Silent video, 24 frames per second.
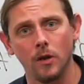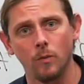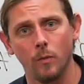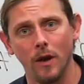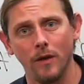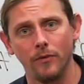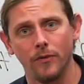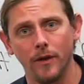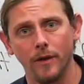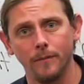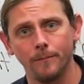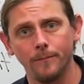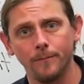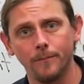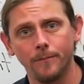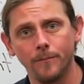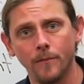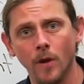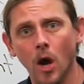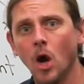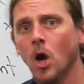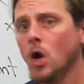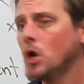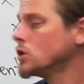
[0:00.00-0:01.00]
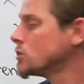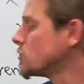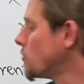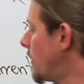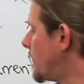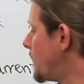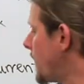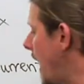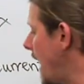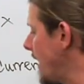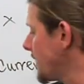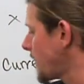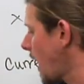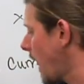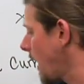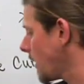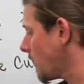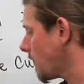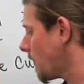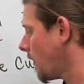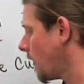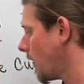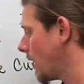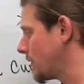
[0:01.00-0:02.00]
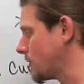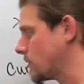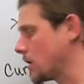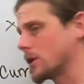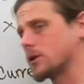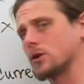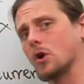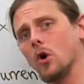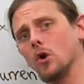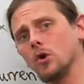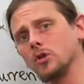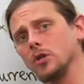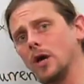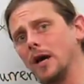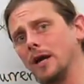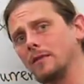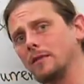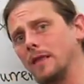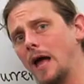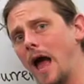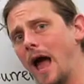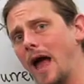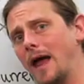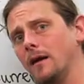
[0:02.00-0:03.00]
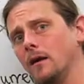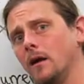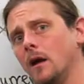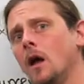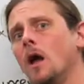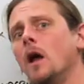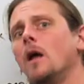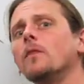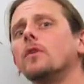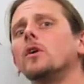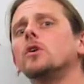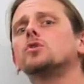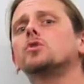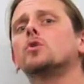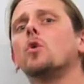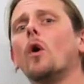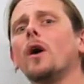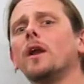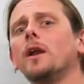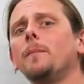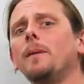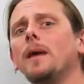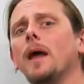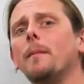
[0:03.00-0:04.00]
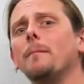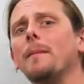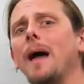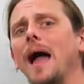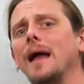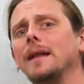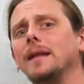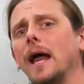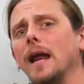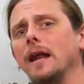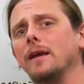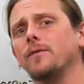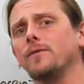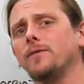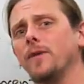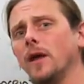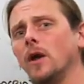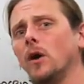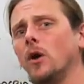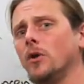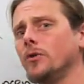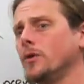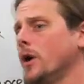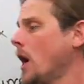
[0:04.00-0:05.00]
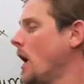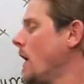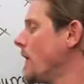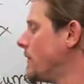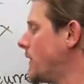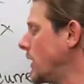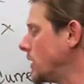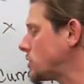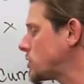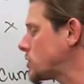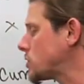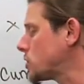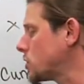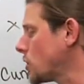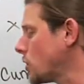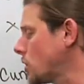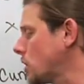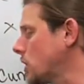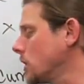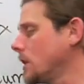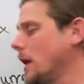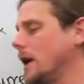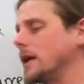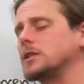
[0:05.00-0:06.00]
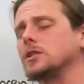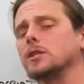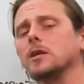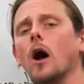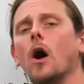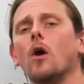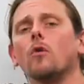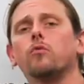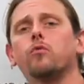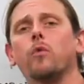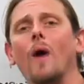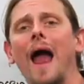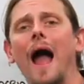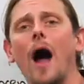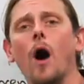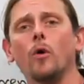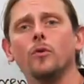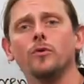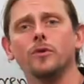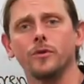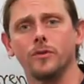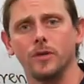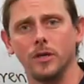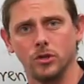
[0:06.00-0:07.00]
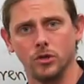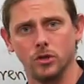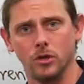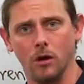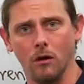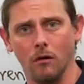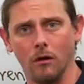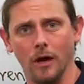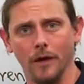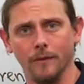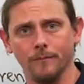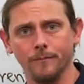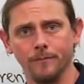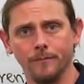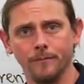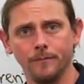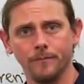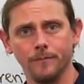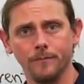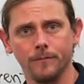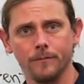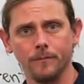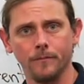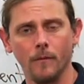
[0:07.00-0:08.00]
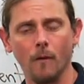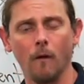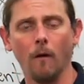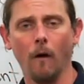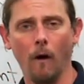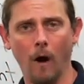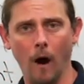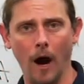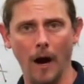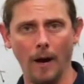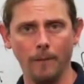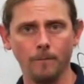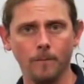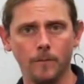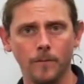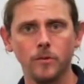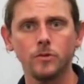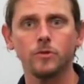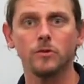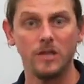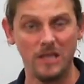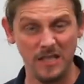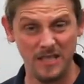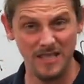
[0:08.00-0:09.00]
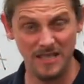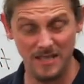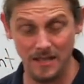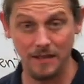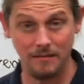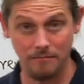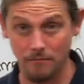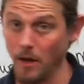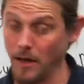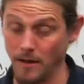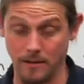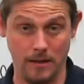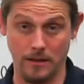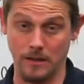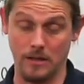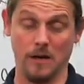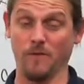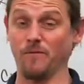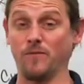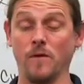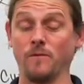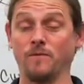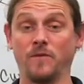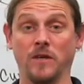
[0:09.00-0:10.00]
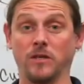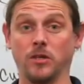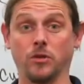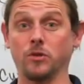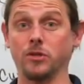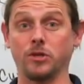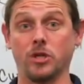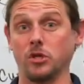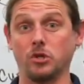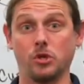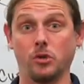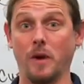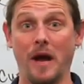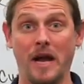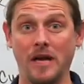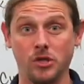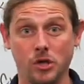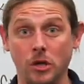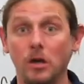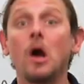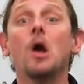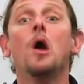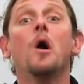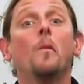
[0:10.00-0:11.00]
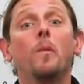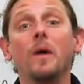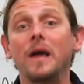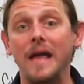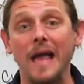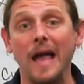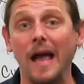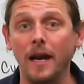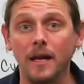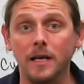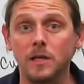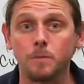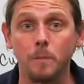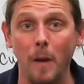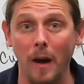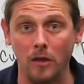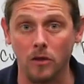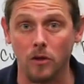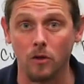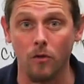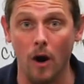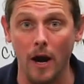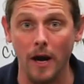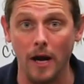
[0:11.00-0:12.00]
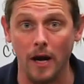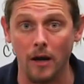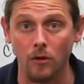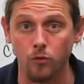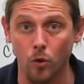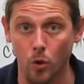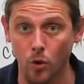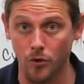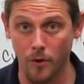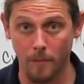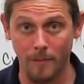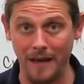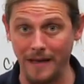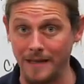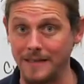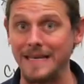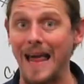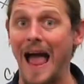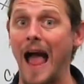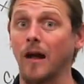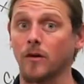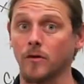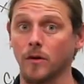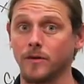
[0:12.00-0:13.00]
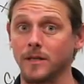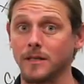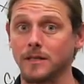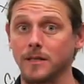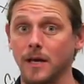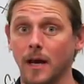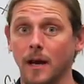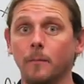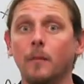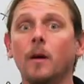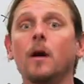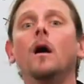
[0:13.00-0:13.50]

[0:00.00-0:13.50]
with it. So if I've got a current that goes like that, there's going to be a magnetic field that circulates around this current. All right, so it's a different physical situation. We can't expect the right-hand rule to be exactly the same,